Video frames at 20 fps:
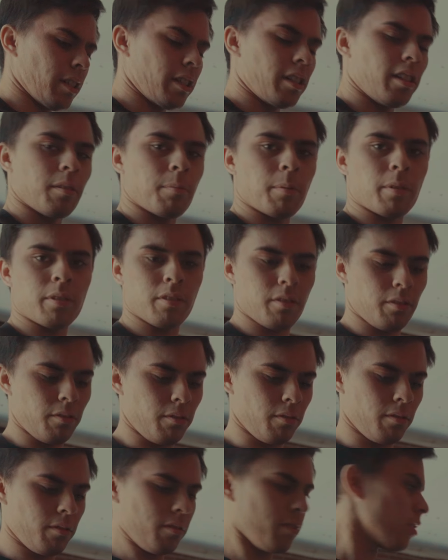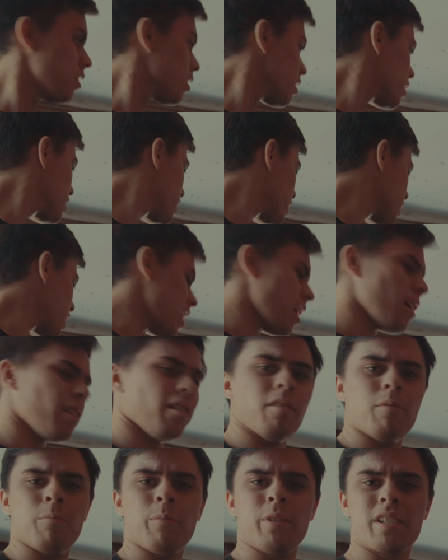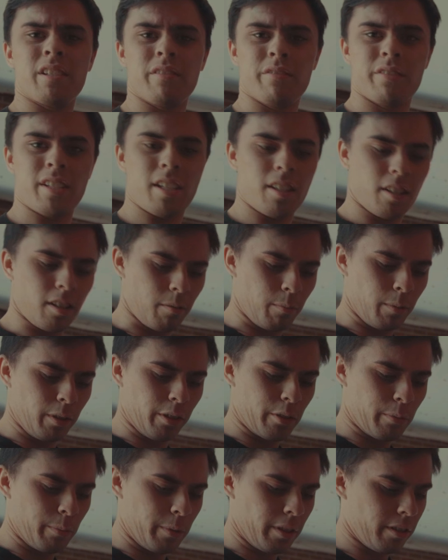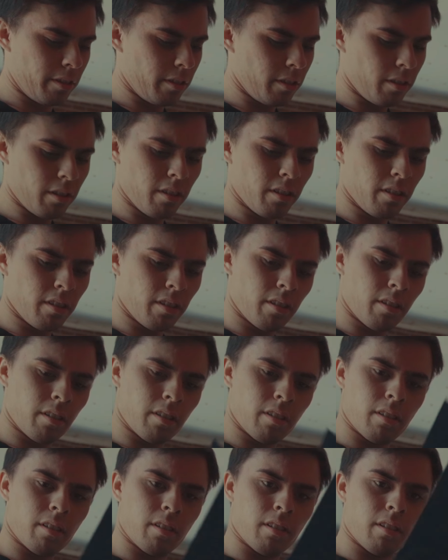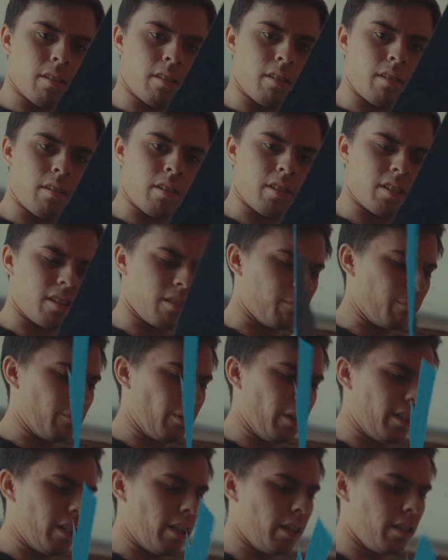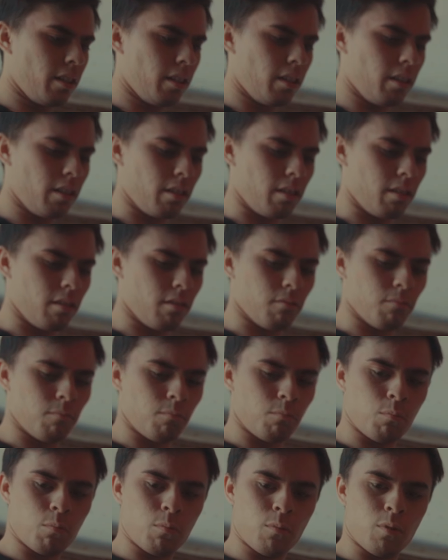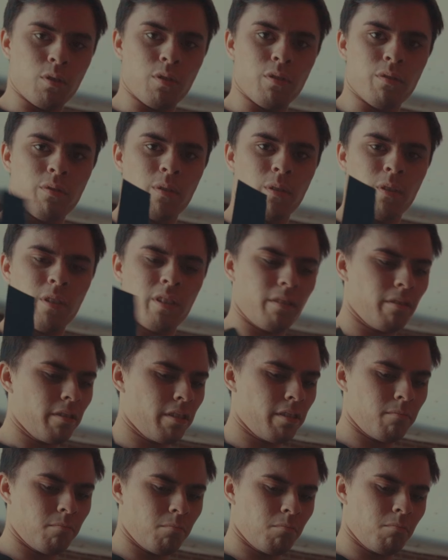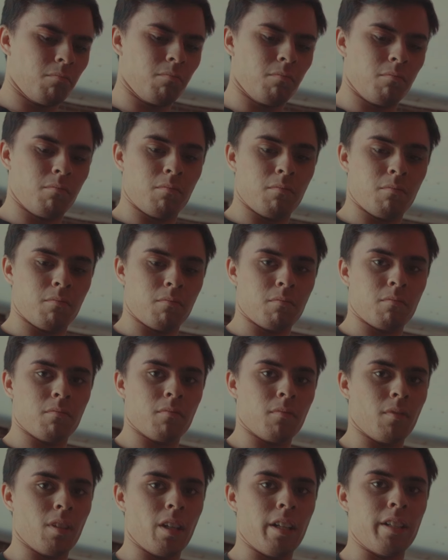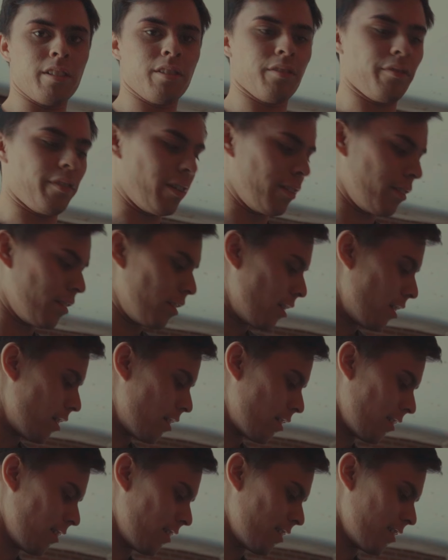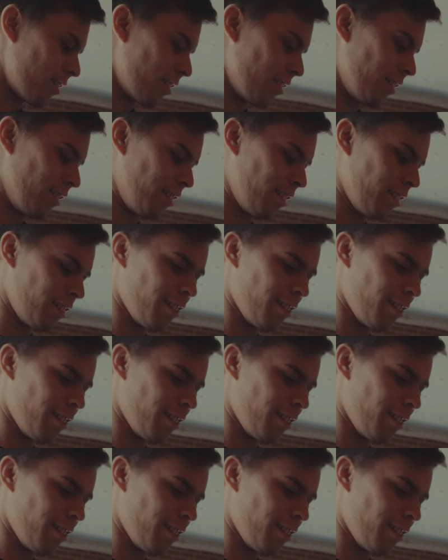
actually supposed to sand them, which I've sanded them a little bit. There's some 180 and 240 grit I just found in there, so